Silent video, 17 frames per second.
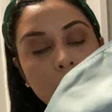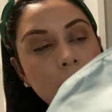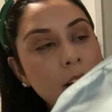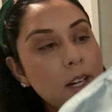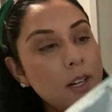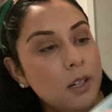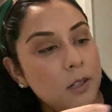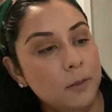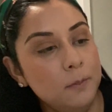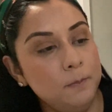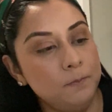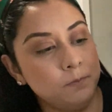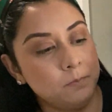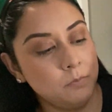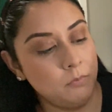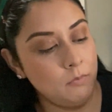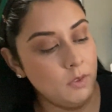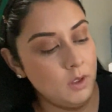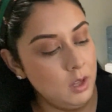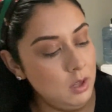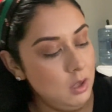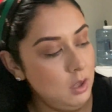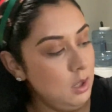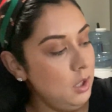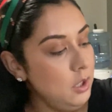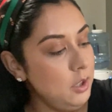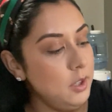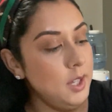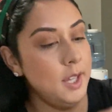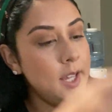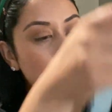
here. You can